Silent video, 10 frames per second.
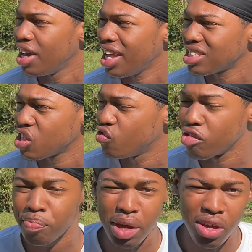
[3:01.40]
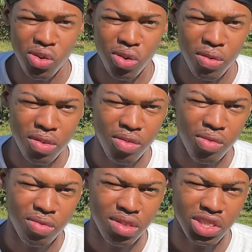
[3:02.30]
that's how you repel.
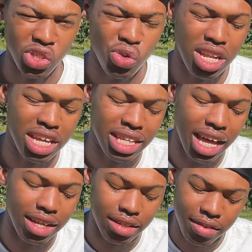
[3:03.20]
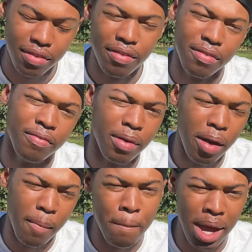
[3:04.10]
So you need to get that
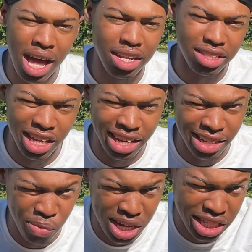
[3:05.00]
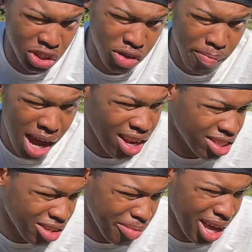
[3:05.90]
balance. And then the ways that you can balance
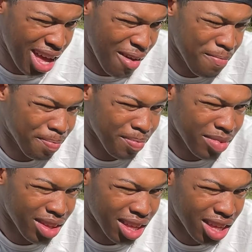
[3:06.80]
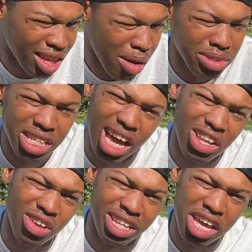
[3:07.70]
it, man, I'm gonna tell y'all a
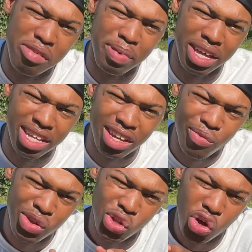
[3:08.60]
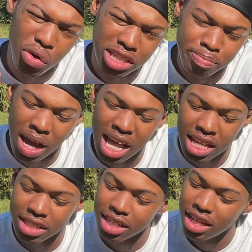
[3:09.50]
little later. But when you know it's
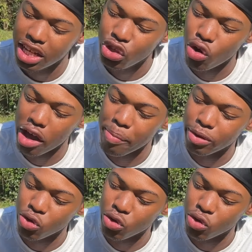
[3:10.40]
balanced, you are able.